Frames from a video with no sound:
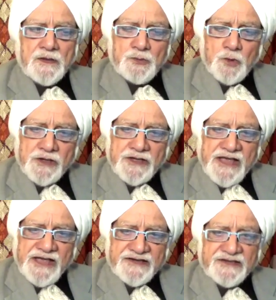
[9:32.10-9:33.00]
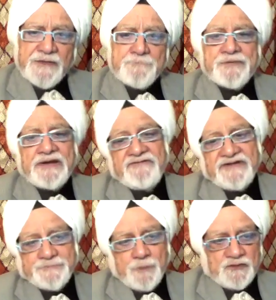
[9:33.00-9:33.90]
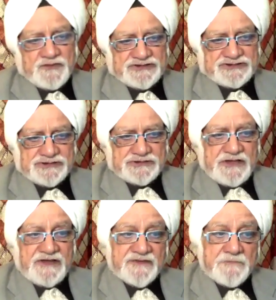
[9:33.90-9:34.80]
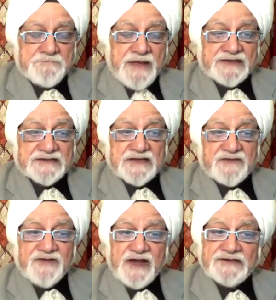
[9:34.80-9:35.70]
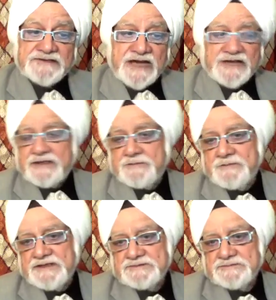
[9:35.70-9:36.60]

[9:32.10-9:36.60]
you're getting the privileged position is a matter of entitlement.